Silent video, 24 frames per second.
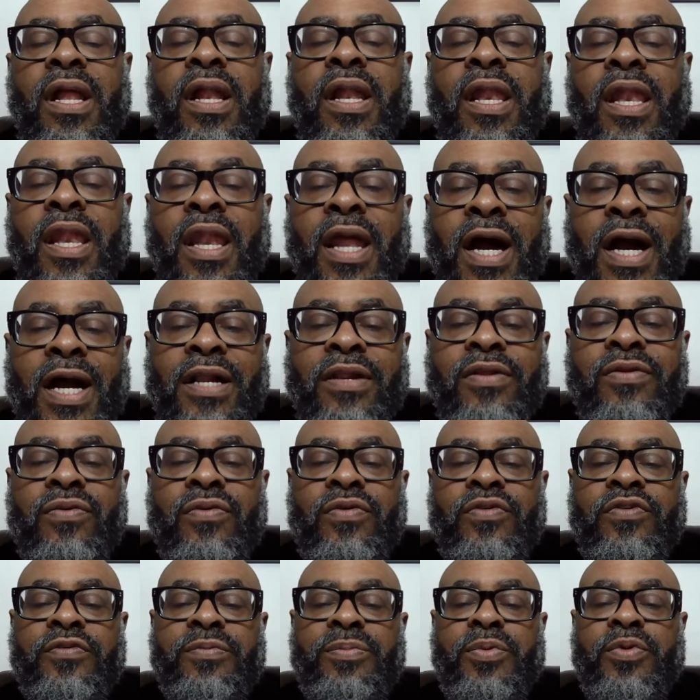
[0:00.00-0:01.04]
Locked
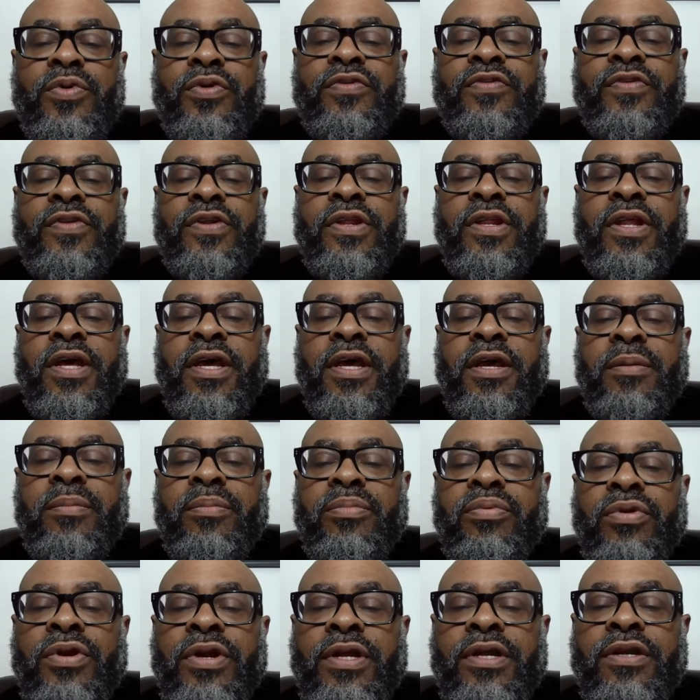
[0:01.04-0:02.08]
On Sports Today
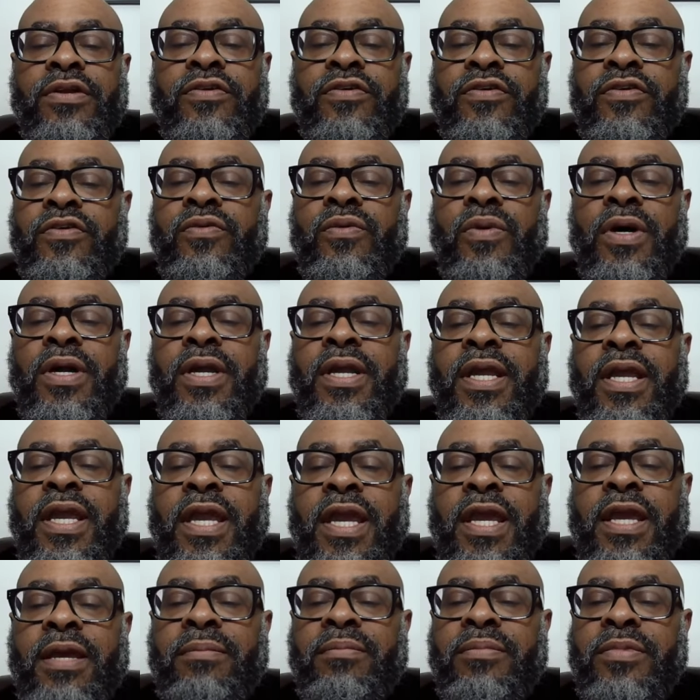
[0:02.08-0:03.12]
brings you a
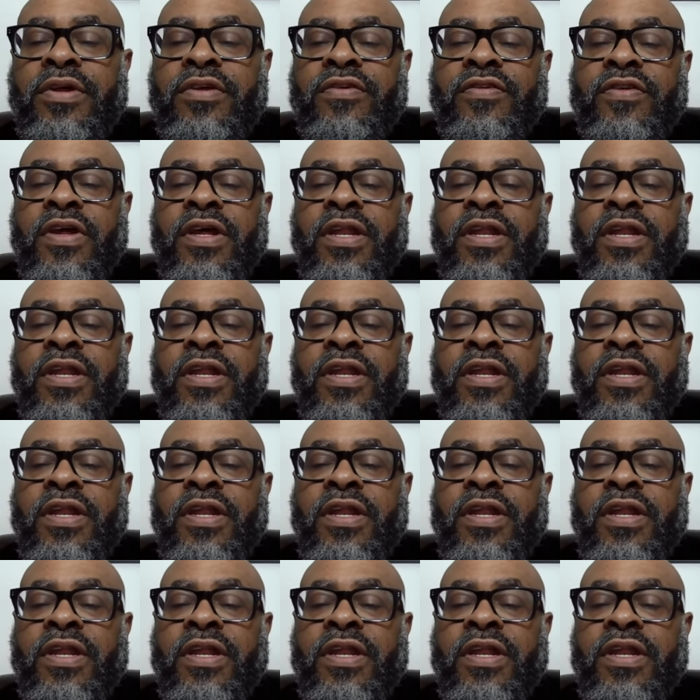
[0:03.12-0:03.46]
can't-miss